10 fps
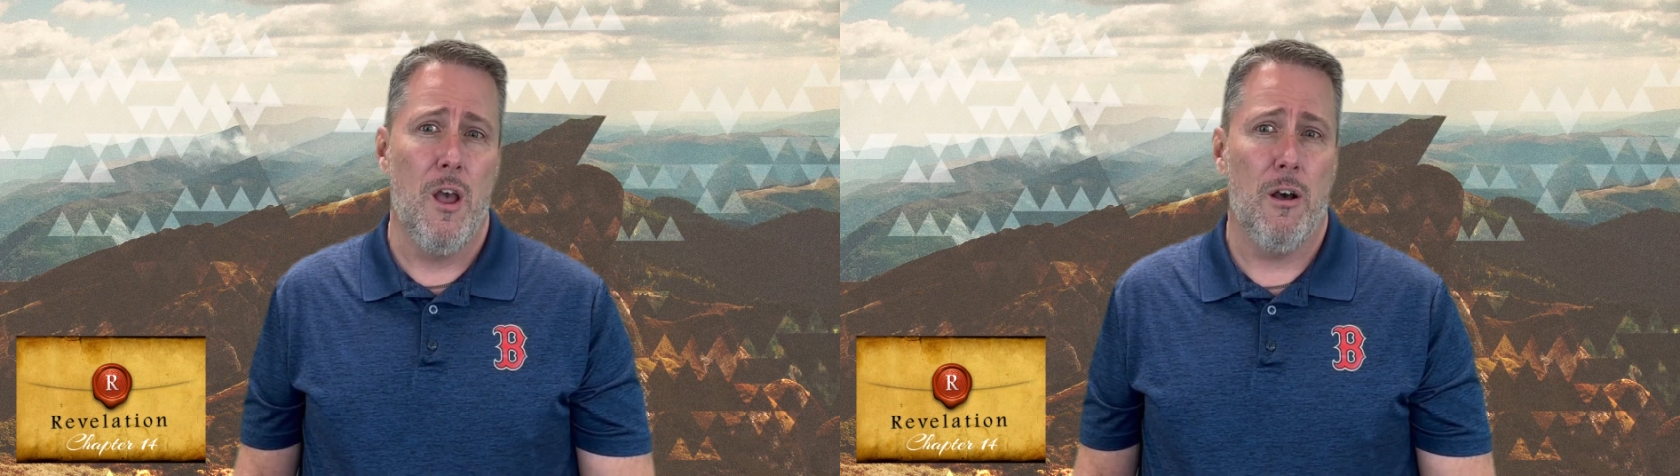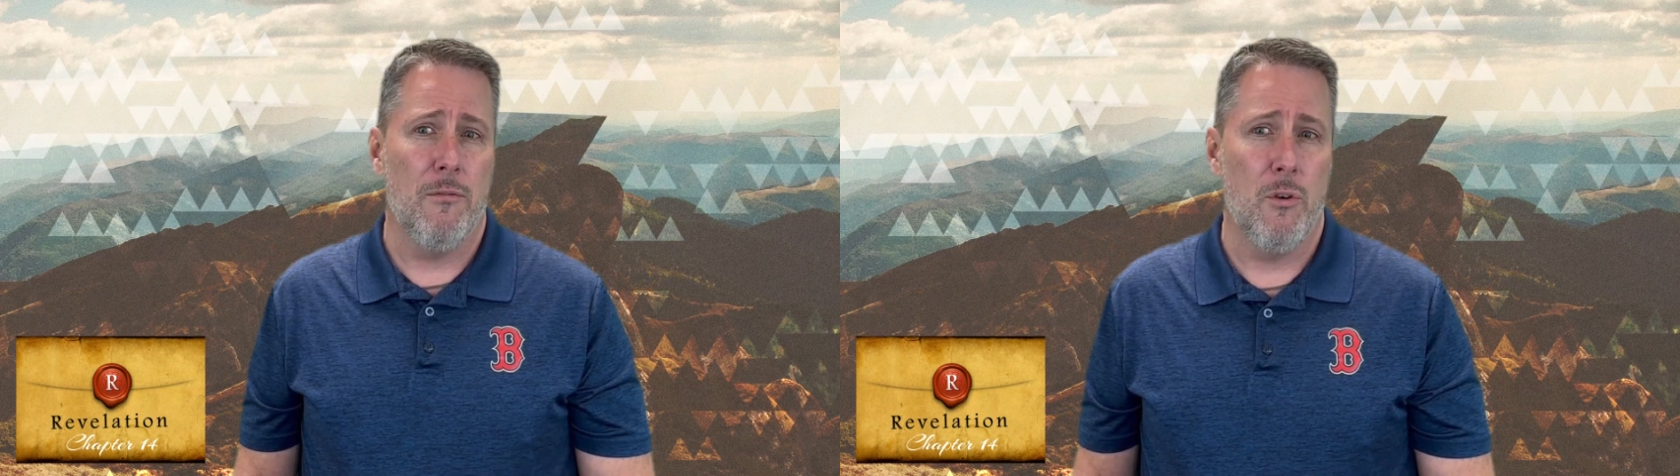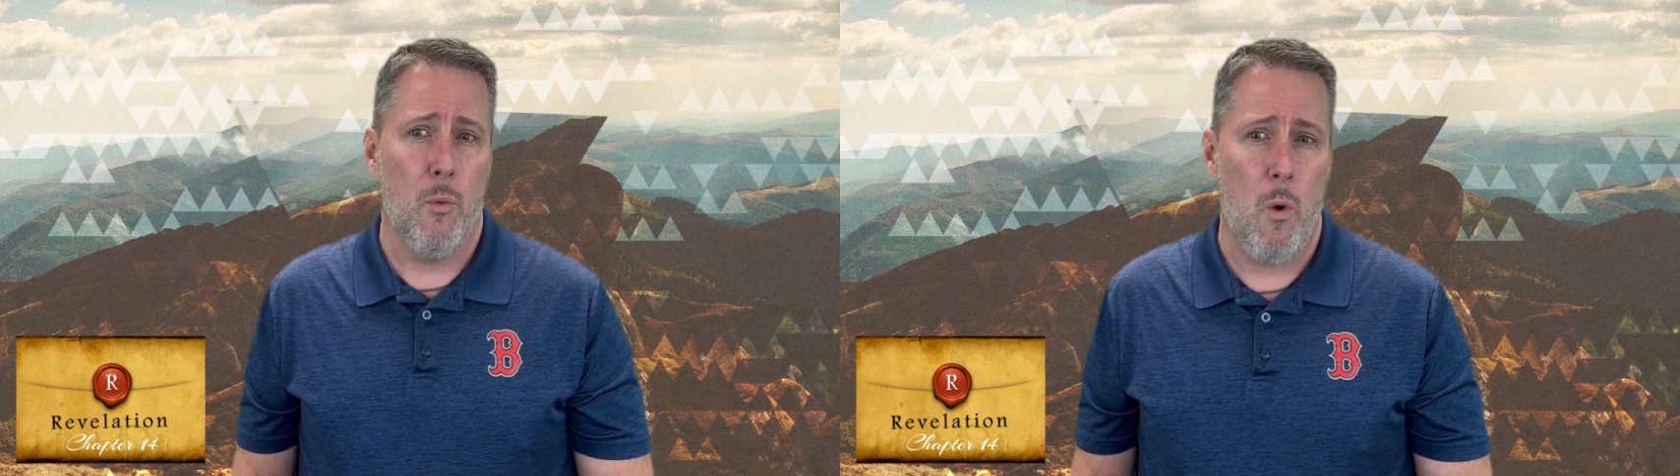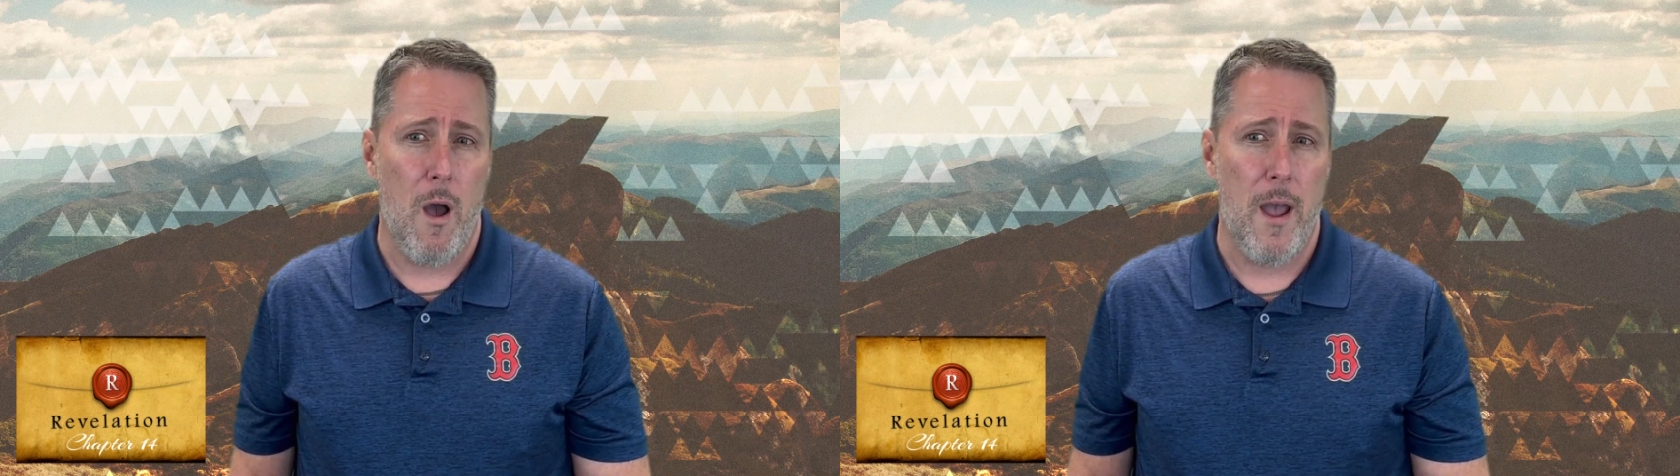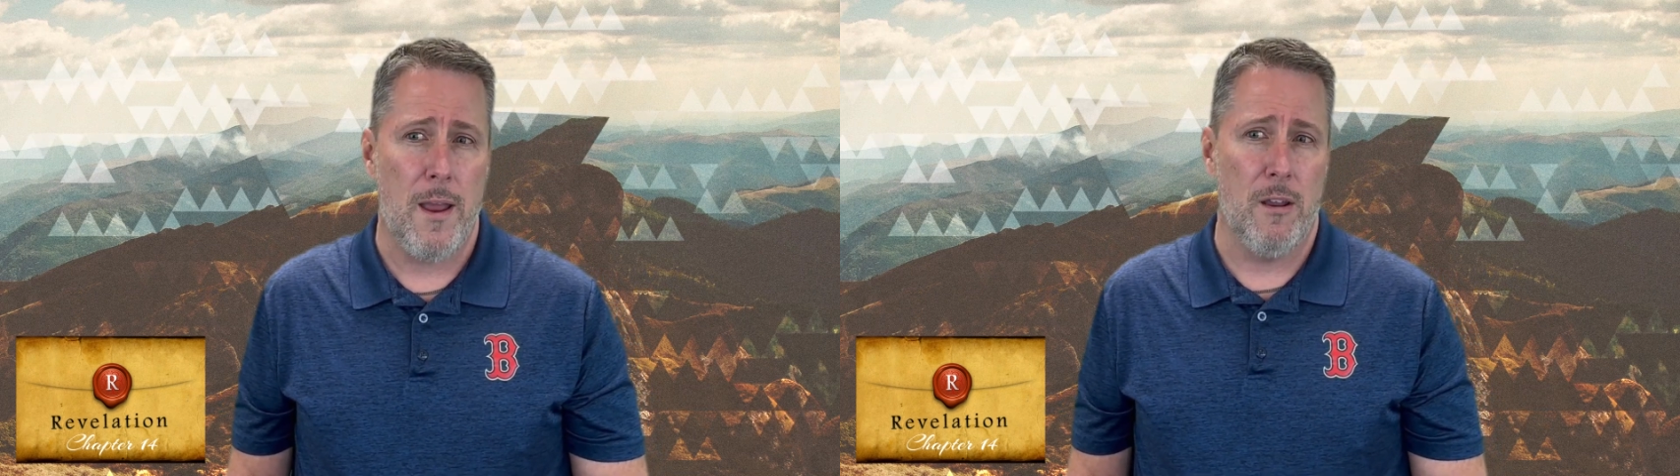of the
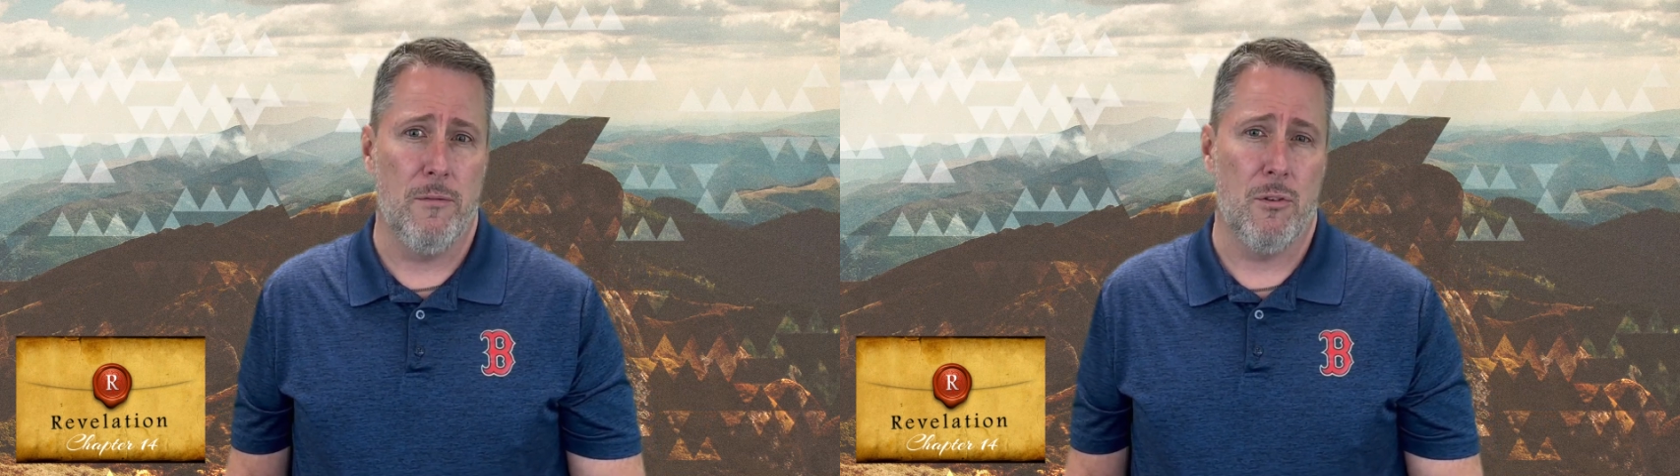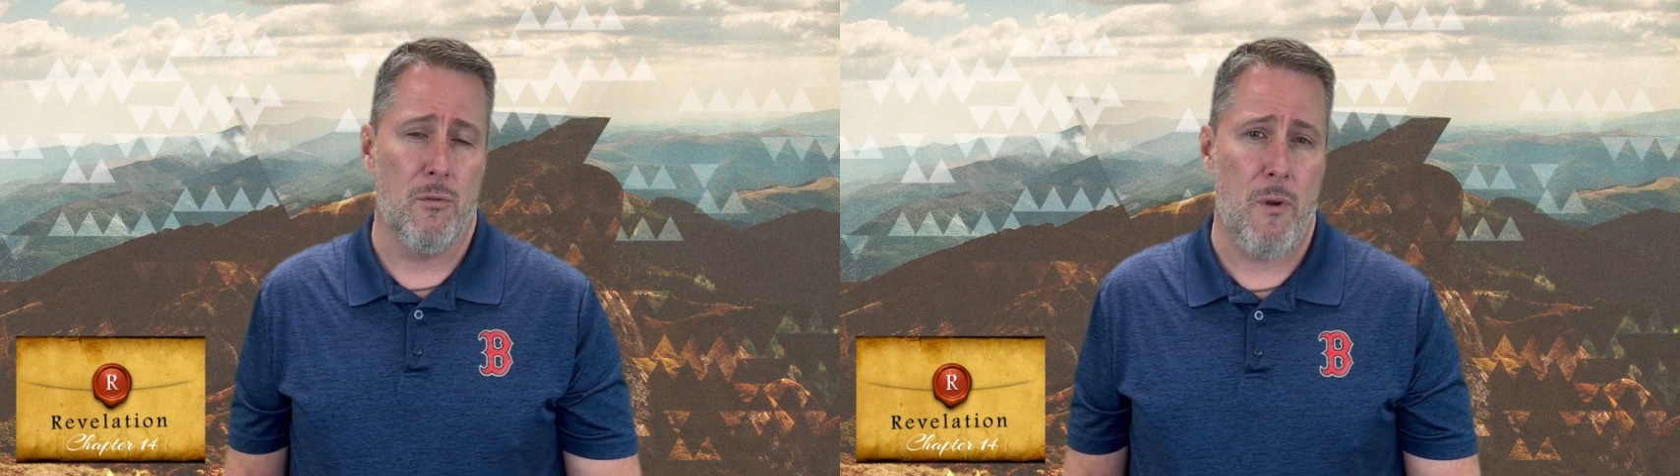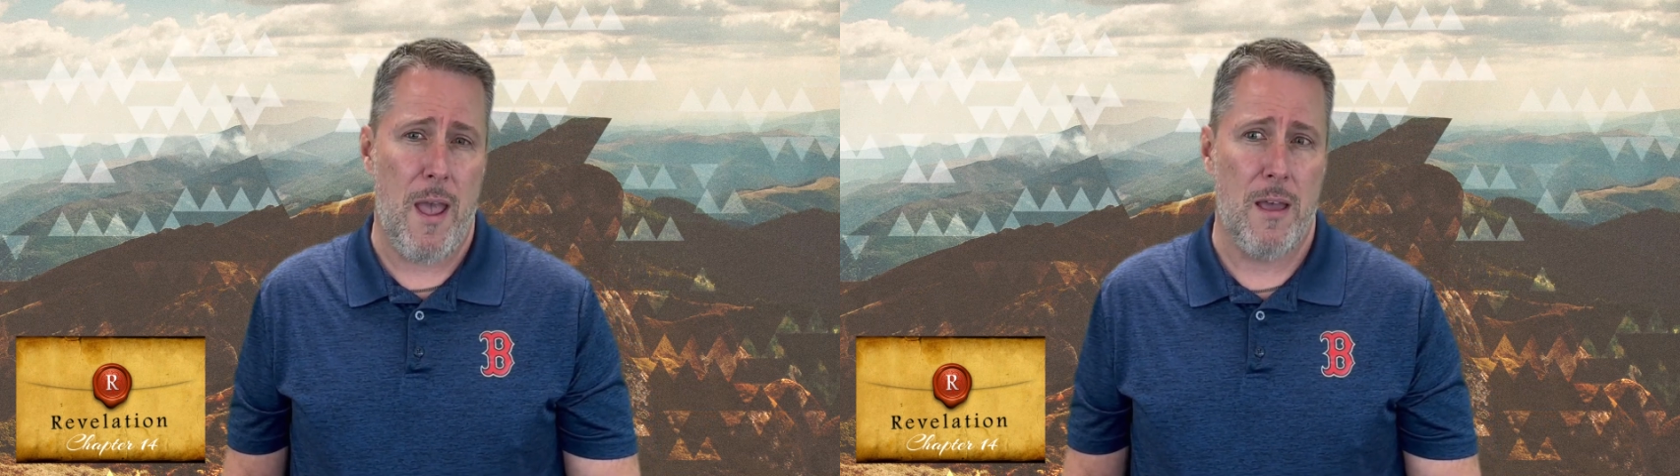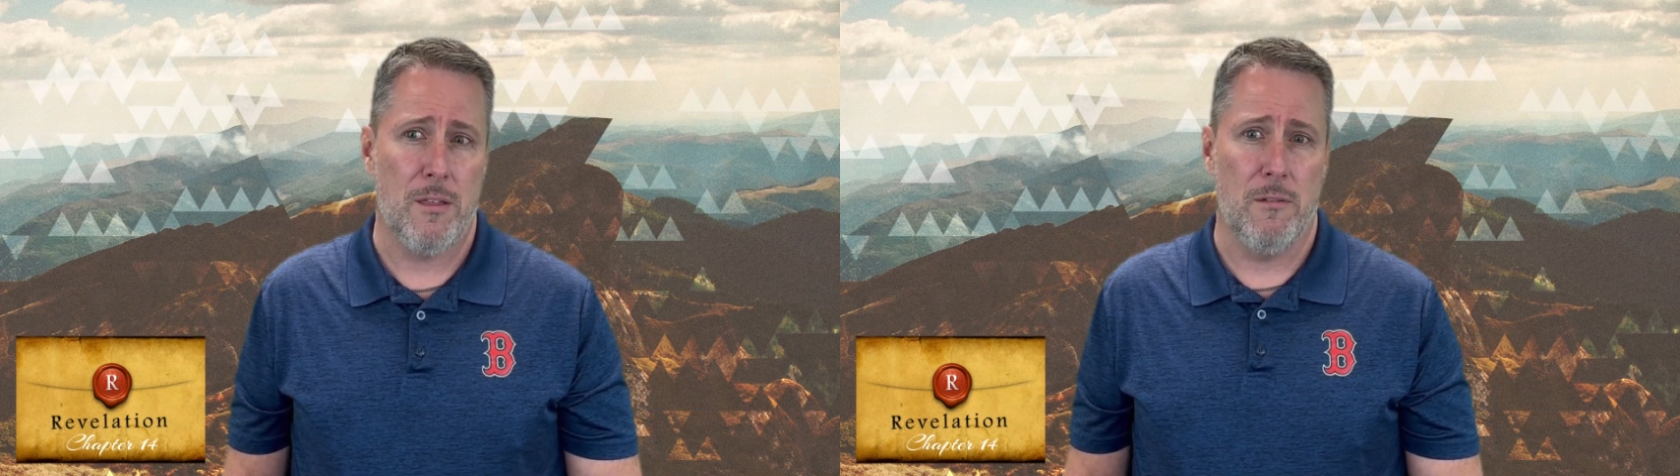wine of the wrath